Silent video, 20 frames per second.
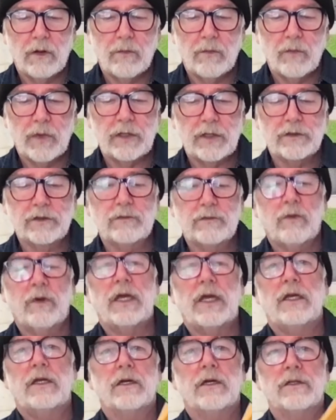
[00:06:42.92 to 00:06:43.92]
my
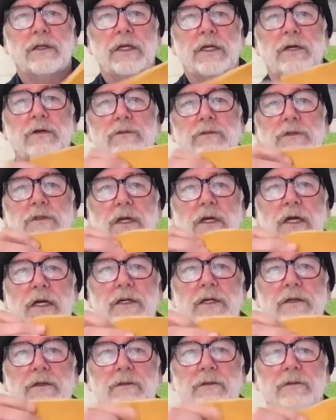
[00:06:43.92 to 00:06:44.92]
suede on the
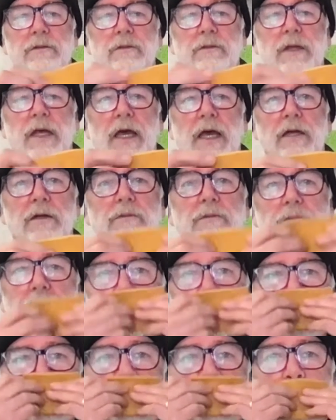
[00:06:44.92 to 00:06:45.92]
outside, that
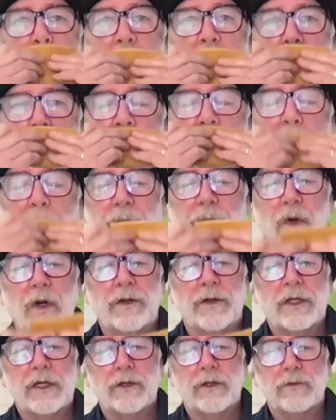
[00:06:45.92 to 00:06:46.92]
smooth part
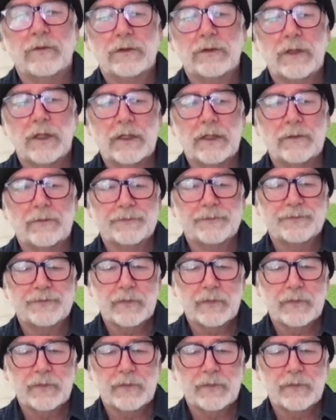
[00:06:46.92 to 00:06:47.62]
on the outside.